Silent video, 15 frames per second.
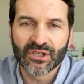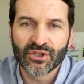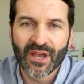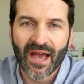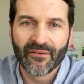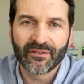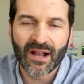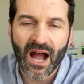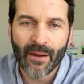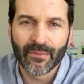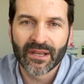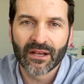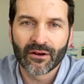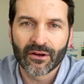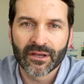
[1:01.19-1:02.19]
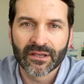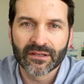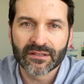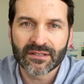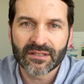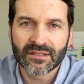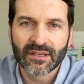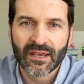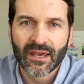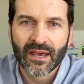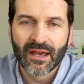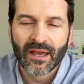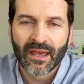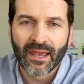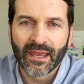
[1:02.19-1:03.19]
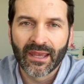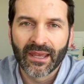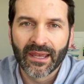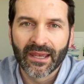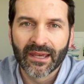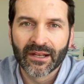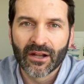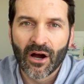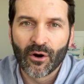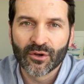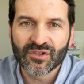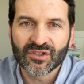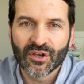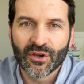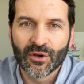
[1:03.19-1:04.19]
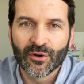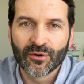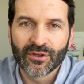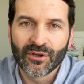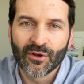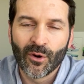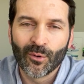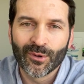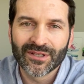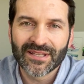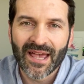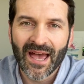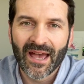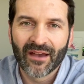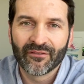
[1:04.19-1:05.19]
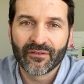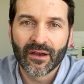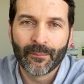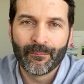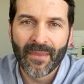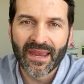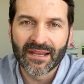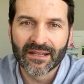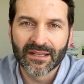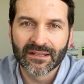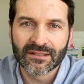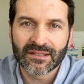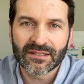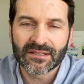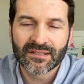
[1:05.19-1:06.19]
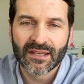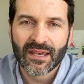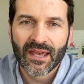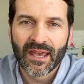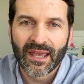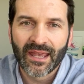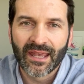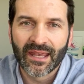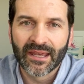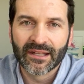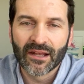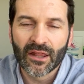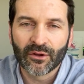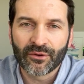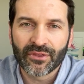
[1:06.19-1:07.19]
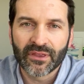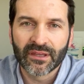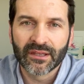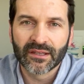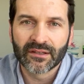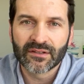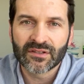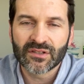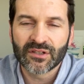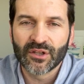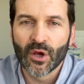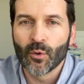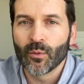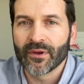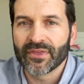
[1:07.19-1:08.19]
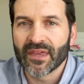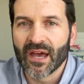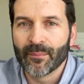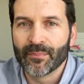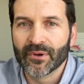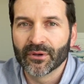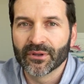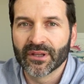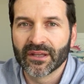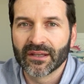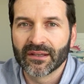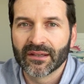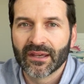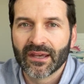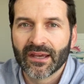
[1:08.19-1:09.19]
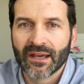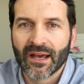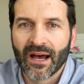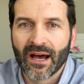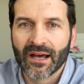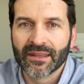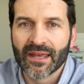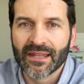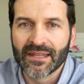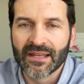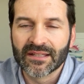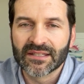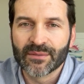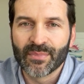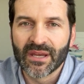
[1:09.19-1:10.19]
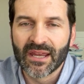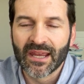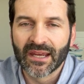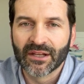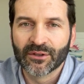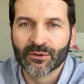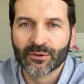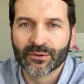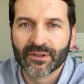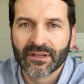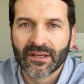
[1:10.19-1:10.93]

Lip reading: you have common areas, and also you always have maintenance and other things with that building that needs to be handled.